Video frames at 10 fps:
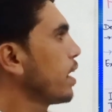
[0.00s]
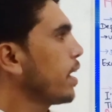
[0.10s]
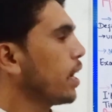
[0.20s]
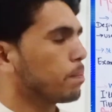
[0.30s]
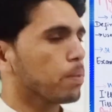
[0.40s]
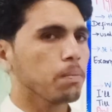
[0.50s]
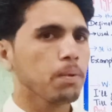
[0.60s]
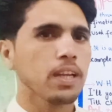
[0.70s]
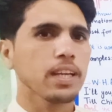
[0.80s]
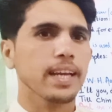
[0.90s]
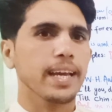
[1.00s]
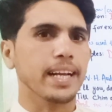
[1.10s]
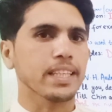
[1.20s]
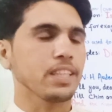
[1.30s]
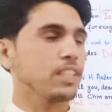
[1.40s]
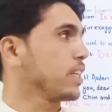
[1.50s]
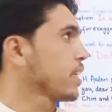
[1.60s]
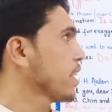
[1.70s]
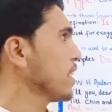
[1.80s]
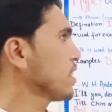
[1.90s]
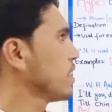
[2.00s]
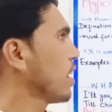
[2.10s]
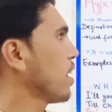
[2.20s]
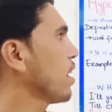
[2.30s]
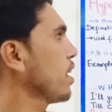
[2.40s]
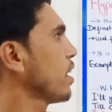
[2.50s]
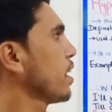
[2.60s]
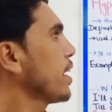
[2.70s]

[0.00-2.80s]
Hyperbole exaggerates the